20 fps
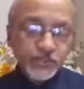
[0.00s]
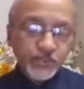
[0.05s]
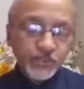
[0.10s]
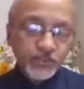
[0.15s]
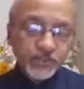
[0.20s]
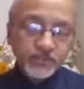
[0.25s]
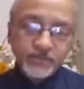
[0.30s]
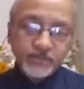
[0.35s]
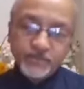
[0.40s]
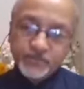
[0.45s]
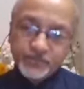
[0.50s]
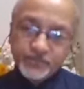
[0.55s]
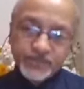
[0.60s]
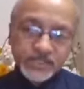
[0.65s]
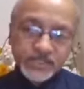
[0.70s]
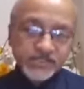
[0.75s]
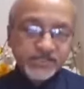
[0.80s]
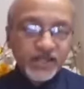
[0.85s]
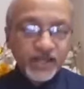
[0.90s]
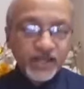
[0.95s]
on
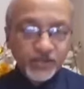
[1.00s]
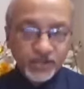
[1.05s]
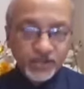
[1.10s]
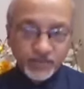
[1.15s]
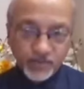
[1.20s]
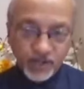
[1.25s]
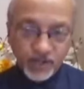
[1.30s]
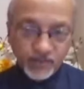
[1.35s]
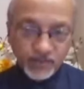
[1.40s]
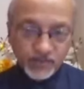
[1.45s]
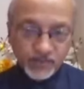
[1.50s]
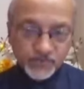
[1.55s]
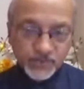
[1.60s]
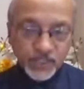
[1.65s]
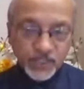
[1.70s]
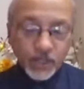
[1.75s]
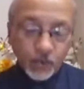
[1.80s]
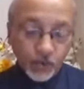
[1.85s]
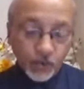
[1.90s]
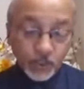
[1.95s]
this thyroid problems.
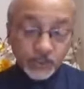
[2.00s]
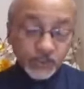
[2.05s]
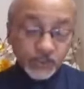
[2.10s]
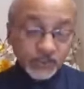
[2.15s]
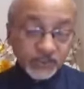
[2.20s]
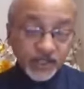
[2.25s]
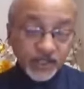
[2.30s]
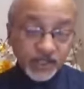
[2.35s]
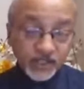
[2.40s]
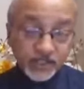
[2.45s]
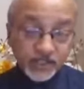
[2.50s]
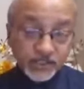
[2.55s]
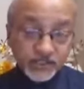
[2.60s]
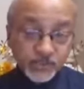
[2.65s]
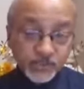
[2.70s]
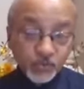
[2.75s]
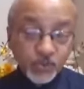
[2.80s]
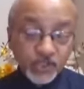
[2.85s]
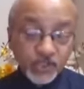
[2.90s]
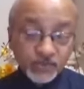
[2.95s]
Although thyroid
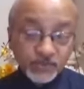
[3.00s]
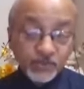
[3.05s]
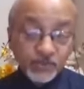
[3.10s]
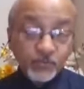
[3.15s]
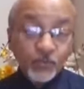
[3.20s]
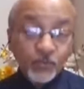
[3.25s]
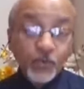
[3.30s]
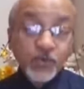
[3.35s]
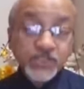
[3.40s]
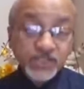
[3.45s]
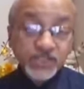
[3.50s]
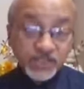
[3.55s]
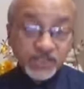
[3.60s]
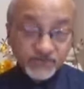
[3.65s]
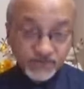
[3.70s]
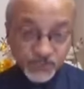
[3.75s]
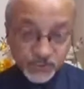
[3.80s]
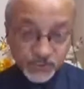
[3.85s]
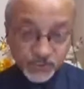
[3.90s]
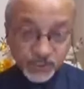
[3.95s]
is one of the most
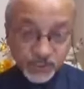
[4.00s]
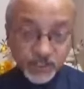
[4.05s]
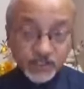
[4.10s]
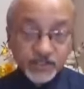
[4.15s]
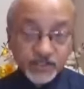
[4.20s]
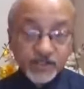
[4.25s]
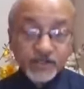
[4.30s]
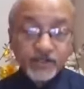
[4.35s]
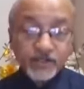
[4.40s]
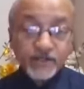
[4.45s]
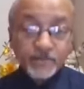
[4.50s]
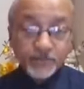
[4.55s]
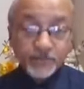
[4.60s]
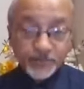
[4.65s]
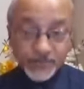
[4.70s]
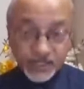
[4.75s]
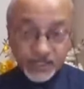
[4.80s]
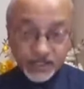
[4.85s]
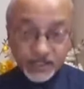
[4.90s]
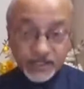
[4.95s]
investigated
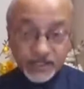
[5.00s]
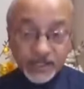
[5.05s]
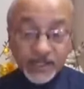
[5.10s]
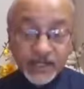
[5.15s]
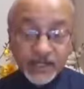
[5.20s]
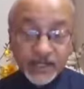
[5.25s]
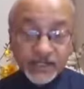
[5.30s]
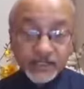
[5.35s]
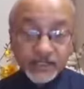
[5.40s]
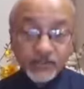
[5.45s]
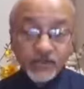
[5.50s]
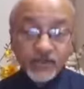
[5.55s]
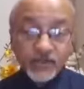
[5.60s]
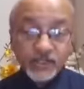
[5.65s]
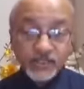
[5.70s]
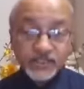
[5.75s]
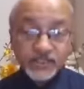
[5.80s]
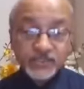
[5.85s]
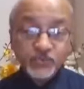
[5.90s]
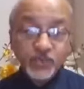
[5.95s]
gland, or
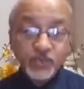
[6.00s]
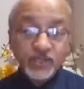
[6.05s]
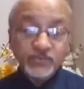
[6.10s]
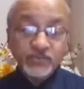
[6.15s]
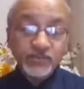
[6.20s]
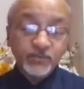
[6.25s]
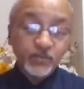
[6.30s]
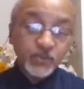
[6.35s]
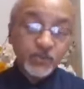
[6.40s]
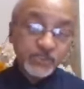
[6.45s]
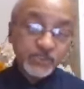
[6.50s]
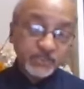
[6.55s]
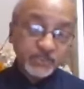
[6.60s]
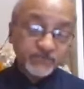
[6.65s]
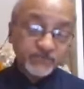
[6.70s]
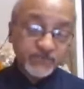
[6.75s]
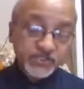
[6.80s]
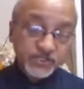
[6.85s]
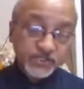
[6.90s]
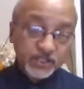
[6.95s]
it is one of the most
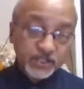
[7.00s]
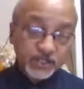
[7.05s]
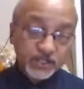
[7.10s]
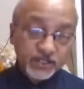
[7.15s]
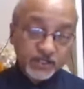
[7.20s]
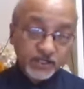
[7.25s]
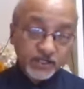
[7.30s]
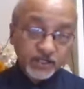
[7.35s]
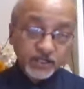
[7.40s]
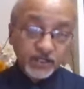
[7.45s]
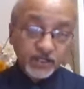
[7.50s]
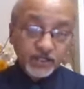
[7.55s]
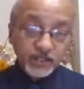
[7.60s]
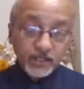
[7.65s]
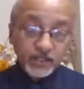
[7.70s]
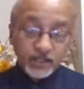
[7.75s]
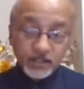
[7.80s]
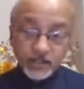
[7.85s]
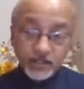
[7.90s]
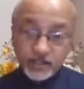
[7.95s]
investigated
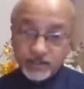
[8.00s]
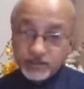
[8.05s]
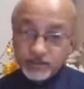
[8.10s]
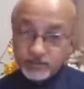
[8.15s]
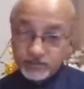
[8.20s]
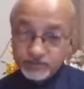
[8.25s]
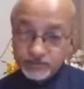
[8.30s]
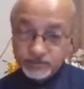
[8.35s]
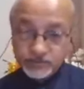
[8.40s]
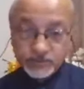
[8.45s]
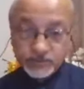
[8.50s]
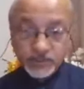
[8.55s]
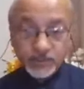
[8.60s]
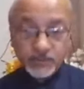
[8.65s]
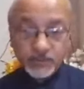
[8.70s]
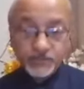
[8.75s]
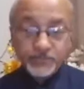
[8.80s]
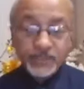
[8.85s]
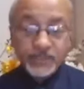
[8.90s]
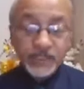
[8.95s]

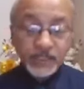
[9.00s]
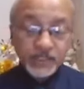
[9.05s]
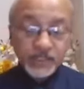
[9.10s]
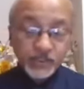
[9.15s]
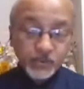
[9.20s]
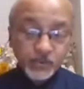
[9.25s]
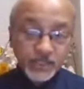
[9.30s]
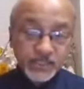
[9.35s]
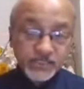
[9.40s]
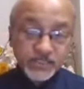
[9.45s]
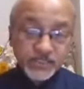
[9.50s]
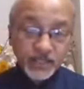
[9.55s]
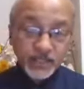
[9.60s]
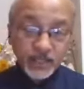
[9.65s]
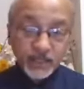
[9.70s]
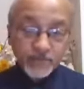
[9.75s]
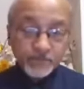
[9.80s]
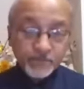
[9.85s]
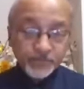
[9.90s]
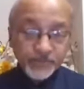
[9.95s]
field, you can
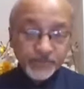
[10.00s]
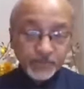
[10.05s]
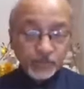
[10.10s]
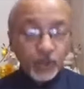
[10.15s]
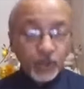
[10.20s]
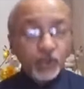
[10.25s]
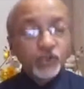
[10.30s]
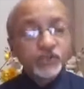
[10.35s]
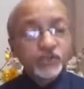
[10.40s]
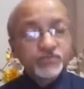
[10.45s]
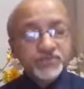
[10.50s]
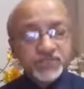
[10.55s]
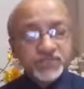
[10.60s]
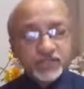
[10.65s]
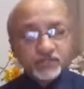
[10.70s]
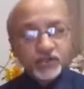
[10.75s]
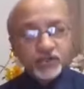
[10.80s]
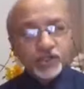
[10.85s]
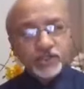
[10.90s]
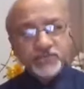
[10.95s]
say, volumes
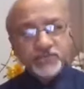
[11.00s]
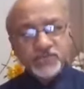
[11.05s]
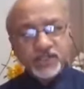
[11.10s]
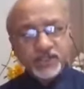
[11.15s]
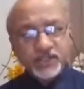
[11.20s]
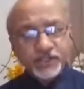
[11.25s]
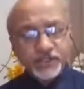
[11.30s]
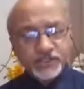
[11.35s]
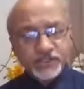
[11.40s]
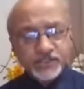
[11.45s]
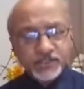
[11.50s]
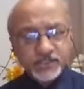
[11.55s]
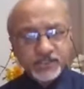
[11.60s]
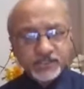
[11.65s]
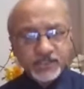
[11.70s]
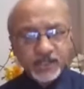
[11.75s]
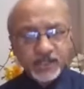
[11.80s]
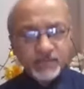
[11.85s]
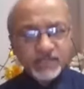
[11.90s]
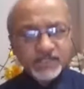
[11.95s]
and volumes of literature is
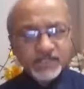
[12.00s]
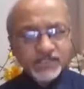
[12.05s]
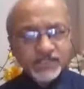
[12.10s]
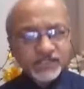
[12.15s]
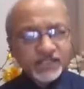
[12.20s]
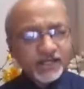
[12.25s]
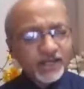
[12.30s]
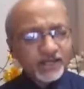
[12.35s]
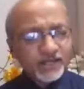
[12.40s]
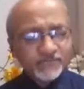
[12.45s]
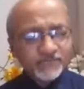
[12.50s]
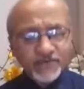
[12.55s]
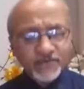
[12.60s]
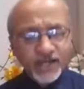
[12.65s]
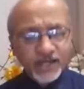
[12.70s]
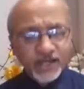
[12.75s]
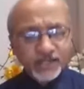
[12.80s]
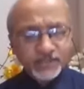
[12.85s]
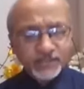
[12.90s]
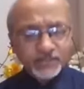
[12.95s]
there, but still I
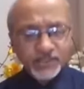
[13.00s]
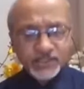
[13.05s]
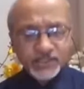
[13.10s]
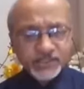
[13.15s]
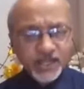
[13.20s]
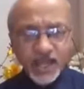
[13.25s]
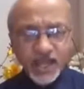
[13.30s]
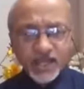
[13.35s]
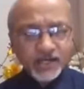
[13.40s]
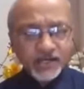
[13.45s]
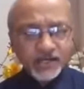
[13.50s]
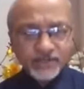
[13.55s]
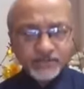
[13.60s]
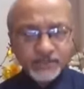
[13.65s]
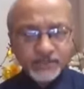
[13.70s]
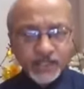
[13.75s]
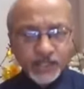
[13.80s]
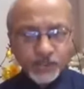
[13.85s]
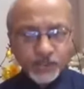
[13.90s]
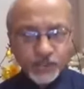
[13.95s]
find, because I love
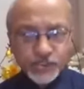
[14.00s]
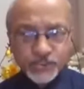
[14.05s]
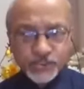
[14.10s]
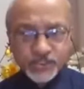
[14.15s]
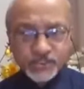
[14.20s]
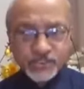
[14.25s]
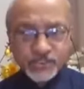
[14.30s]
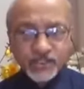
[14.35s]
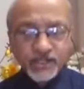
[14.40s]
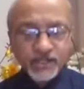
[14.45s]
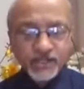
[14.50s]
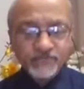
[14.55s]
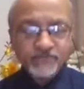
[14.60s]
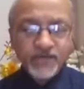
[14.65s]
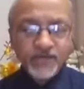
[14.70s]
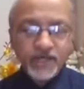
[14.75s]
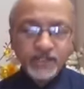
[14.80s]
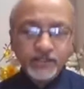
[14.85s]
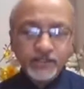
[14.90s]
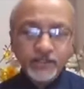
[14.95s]
thyroid, so still I
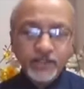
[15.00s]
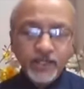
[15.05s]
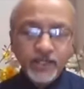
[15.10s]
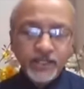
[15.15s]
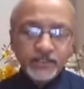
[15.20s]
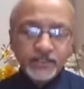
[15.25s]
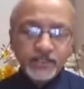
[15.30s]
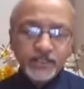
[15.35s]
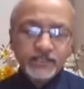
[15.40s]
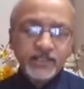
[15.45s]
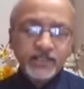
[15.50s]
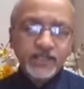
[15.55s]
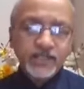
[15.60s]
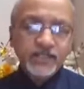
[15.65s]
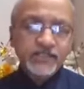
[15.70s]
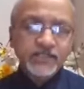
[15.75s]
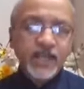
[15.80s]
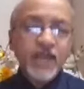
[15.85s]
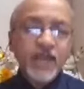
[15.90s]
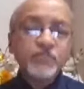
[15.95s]
find that there
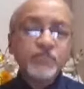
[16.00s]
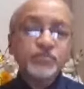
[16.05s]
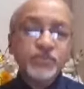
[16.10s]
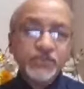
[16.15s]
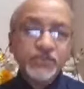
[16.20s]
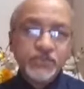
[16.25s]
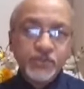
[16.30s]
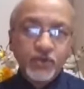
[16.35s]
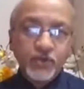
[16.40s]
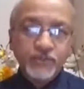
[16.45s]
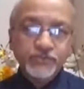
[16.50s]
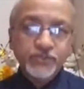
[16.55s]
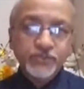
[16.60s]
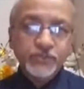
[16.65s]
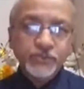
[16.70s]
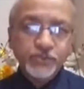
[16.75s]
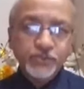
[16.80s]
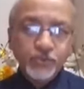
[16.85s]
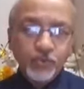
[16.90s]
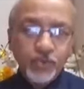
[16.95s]
is ample scope to
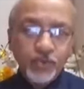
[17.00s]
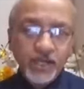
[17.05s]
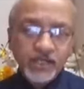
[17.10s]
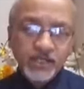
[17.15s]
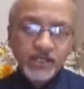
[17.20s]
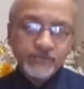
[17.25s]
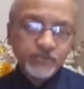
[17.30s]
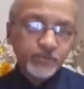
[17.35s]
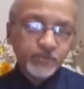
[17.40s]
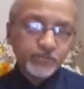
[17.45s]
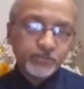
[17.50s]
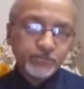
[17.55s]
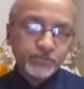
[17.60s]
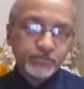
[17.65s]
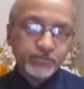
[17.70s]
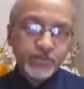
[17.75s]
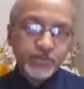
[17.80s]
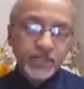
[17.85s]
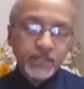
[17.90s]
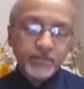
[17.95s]
do work if you
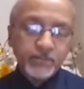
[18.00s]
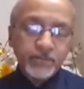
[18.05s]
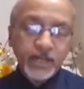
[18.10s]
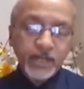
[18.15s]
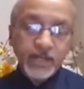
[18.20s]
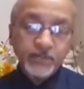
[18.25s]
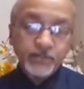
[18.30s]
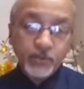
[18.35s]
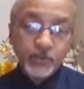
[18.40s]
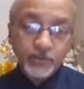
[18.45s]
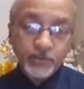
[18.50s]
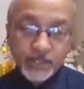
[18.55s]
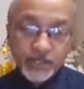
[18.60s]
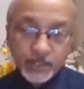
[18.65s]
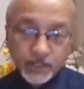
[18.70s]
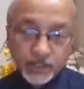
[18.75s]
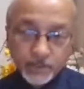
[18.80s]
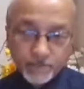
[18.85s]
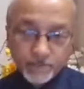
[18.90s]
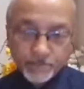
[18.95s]
plan properly.